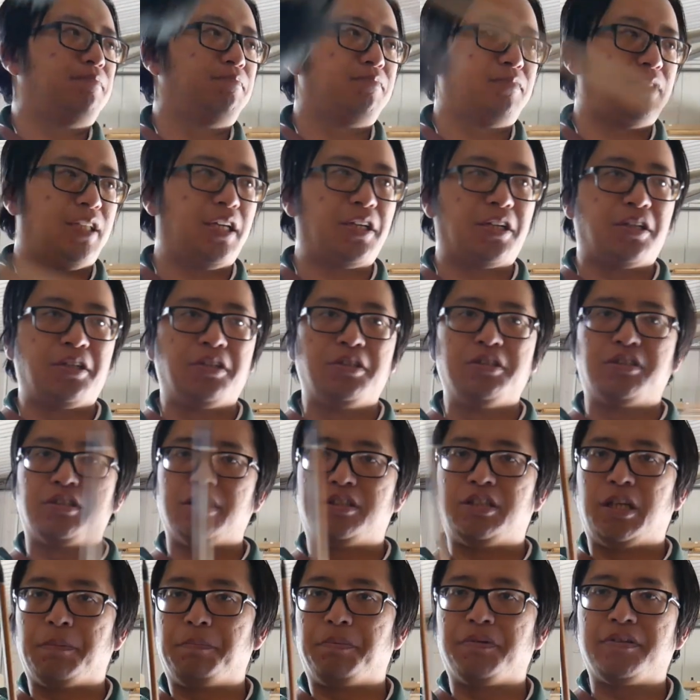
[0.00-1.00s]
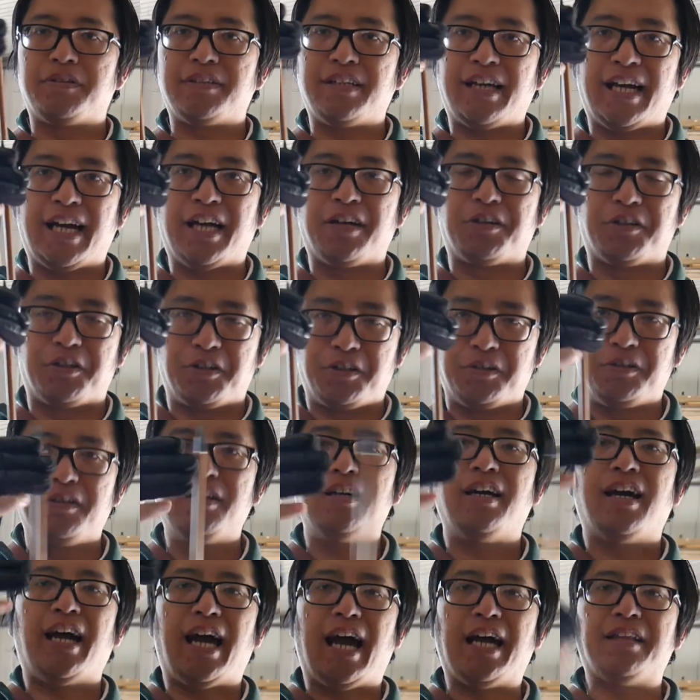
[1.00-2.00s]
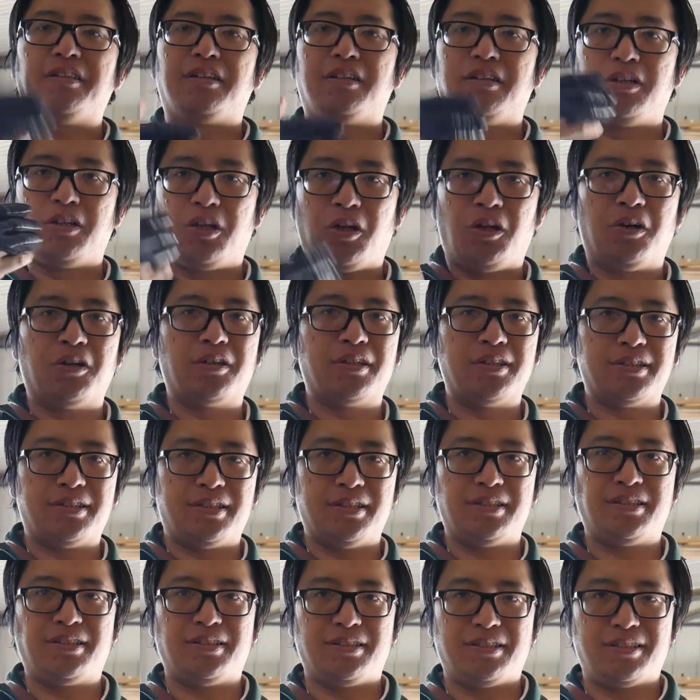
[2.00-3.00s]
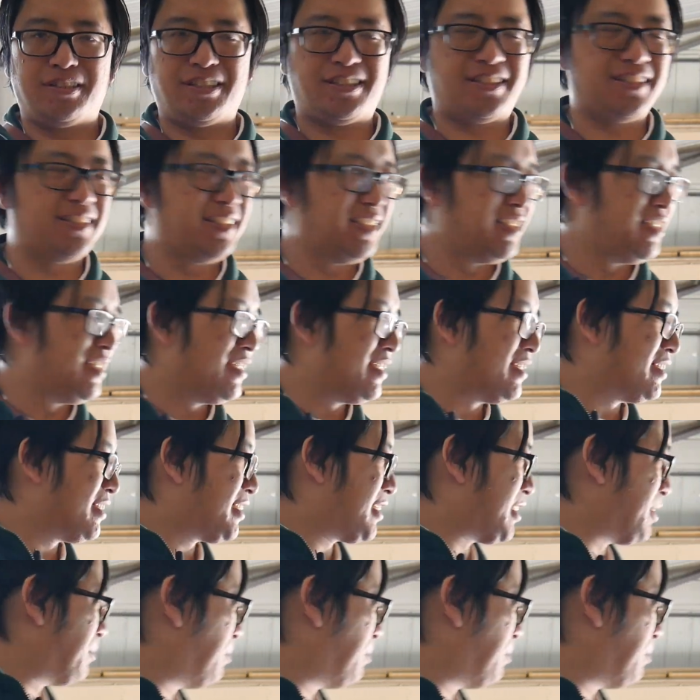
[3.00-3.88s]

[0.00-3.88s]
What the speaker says: they can use the tip of the arrow at the longer distance. So